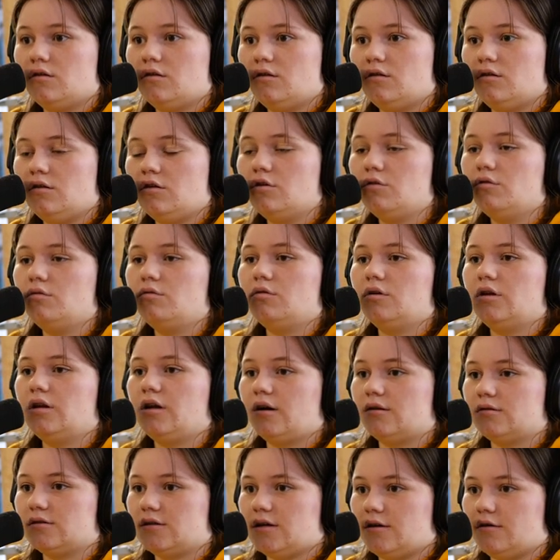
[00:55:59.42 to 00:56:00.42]
You and
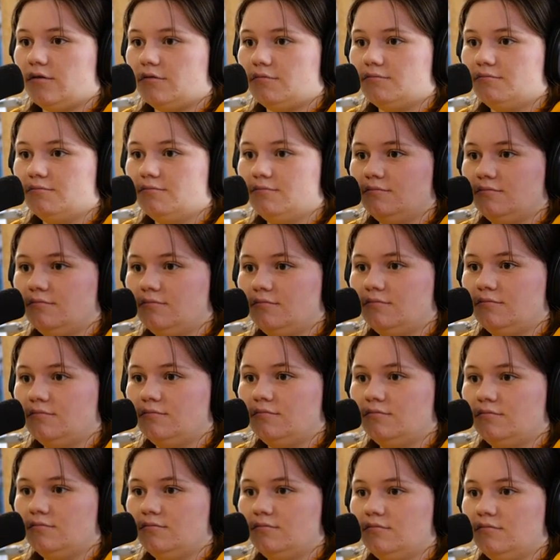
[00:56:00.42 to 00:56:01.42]
Anteo.
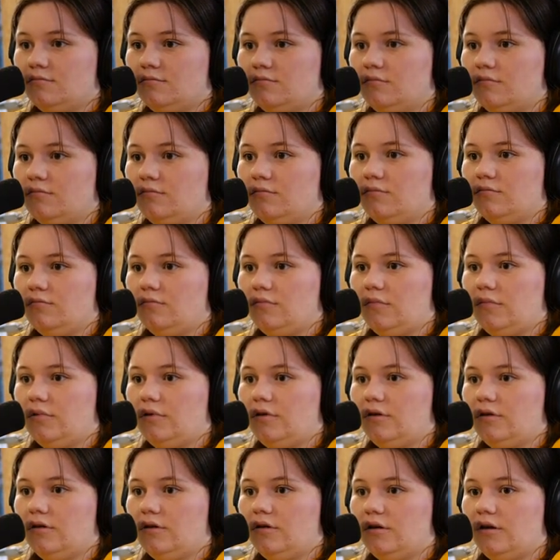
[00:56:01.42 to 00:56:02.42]
And
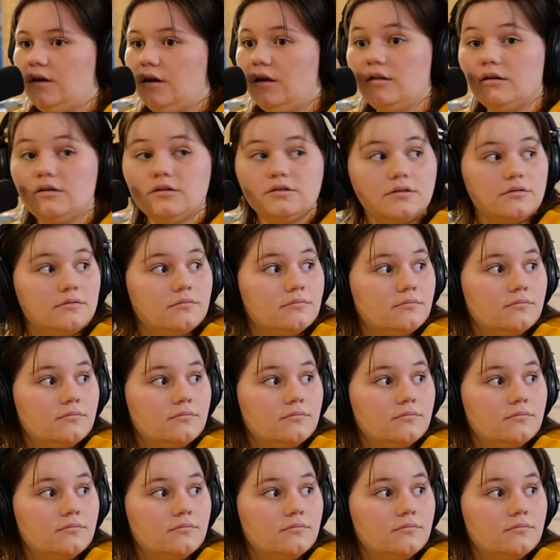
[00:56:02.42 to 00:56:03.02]
Lisa. And Lisa.